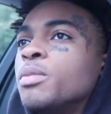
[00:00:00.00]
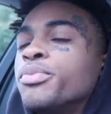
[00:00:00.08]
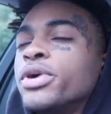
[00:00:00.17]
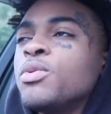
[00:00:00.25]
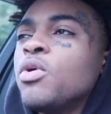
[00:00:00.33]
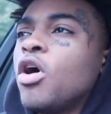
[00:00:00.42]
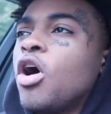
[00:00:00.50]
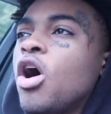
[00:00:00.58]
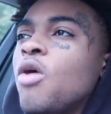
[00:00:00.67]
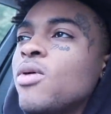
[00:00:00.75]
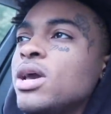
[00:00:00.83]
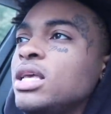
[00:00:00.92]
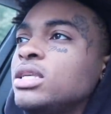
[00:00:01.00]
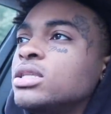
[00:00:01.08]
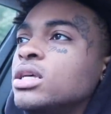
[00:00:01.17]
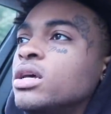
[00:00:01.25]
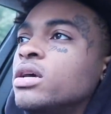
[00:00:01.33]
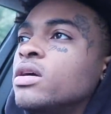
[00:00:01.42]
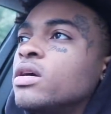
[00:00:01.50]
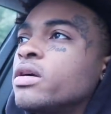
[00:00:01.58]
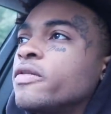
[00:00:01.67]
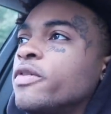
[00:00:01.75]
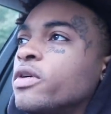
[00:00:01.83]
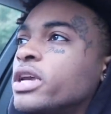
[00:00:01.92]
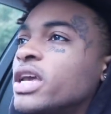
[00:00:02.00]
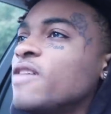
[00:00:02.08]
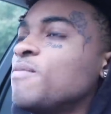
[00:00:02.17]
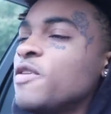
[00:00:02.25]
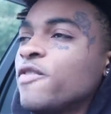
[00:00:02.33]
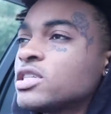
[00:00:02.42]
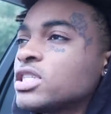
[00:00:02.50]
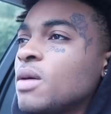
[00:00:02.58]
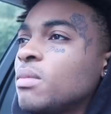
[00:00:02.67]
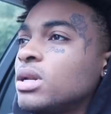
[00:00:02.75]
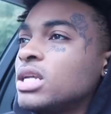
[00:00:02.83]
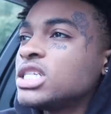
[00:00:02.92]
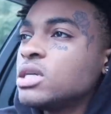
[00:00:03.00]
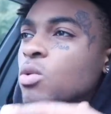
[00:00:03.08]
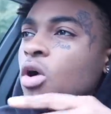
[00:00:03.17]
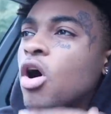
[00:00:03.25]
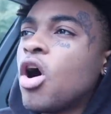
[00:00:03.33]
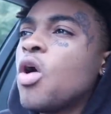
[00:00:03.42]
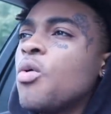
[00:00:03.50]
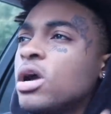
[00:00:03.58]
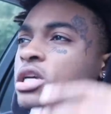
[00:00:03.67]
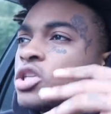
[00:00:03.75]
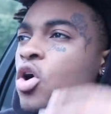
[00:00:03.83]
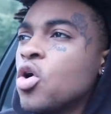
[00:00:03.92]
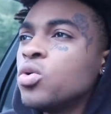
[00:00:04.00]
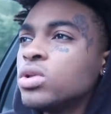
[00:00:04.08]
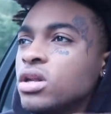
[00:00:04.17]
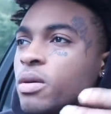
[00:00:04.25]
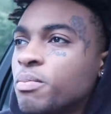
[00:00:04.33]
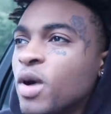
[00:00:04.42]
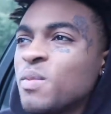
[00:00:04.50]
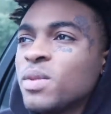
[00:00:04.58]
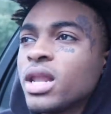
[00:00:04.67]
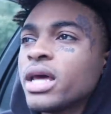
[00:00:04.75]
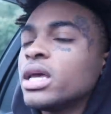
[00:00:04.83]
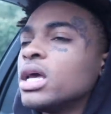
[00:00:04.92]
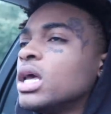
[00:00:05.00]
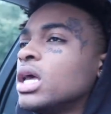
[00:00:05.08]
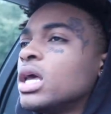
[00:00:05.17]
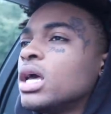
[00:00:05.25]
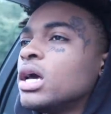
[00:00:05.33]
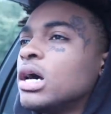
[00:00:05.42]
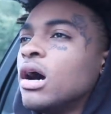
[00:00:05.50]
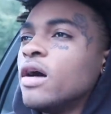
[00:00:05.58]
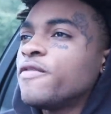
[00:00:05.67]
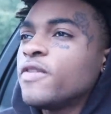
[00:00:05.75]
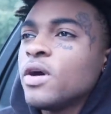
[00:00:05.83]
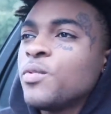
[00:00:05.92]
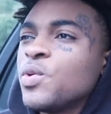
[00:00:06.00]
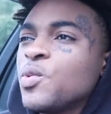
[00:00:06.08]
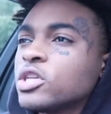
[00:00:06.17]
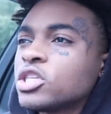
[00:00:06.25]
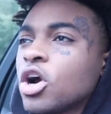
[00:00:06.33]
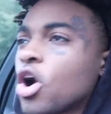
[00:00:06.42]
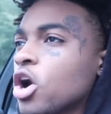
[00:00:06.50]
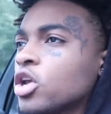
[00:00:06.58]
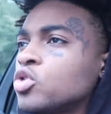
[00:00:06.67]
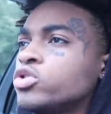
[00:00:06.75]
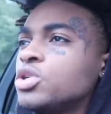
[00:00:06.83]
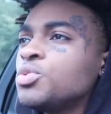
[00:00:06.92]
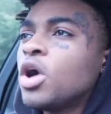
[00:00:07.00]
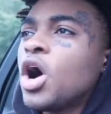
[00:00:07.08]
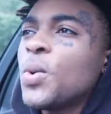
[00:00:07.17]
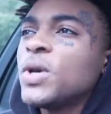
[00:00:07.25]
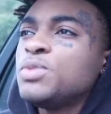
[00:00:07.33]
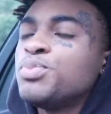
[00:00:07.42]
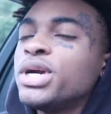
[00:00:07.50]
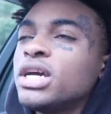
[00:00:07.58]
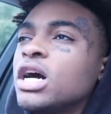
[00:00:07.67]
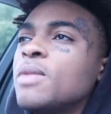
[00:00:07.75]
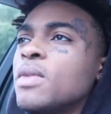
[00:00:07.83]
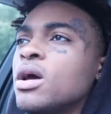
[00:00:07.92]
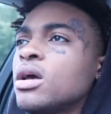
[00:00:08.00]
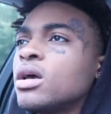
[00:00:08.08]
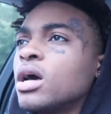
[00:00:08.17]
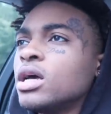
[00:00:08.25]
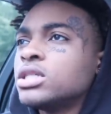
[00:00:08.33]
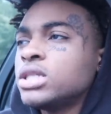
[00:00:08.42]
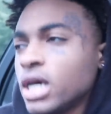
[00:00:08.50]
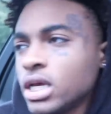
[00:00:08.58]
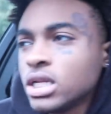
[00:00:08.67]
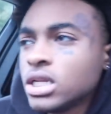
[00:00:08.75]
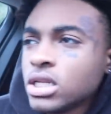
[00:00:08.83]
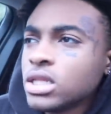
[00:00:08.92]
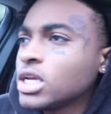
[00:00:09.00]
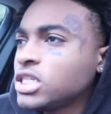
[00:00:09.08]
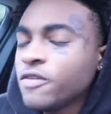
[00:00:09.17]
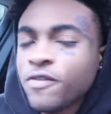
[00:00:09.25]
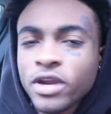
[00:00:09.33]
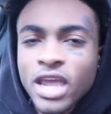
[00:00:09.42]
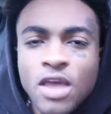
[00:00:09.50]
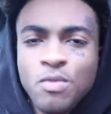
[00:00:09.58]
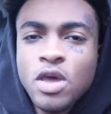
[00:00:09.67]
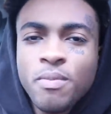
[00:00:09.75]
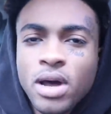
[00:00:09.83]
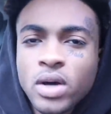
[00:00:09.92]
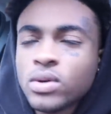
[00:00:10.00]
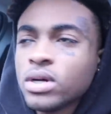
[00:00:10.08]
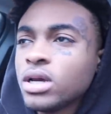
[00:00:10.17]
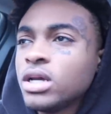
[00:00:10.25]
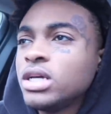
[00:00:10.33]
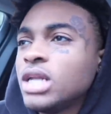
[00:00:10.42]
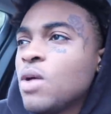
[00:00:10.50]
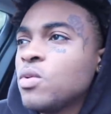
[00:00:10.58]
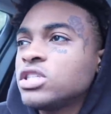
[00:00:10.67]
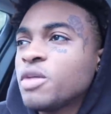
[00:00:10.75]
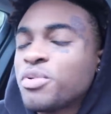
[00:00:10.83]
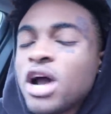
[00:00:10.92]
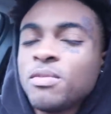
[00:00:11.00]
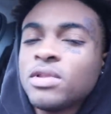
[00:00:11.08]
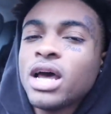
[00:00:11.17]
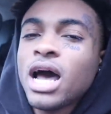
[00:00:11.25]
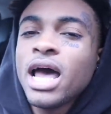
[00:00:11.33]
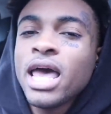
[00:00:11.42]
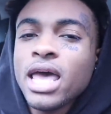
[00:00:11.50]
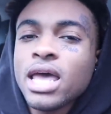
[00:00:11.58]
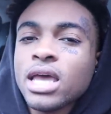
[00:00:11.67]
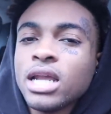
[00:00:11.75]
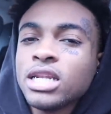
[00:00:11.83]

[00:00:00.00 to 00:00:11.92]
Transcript: Bree will always forgive me for something, but then she will always hold it above me. Like, uh, if, if we were to argue, she will always bring up something that she forgave me about. And that was a problem that I had.